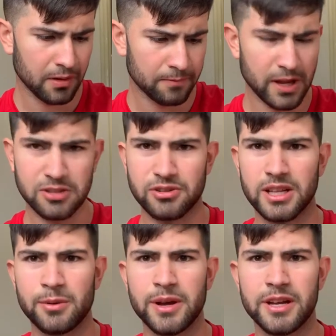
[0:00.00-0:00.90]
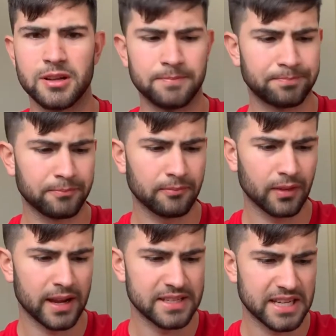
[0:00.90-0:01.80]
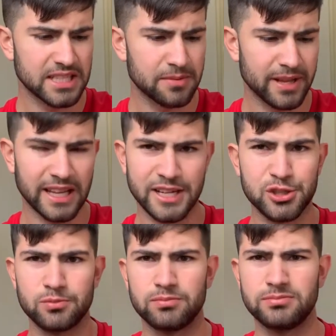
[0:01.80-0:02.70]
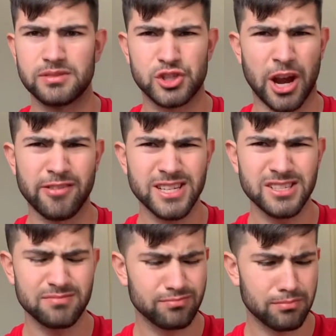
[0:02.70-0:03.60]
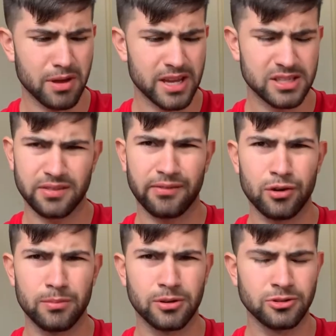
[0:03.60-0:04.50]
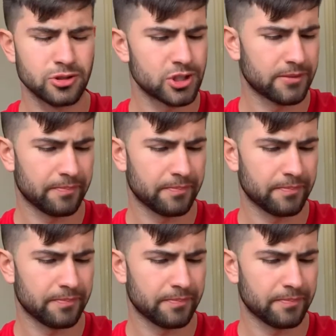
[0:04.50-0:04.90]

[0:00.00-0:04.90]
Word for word: That's really weird. It tastes a bit like cherries, but it's fruit punch.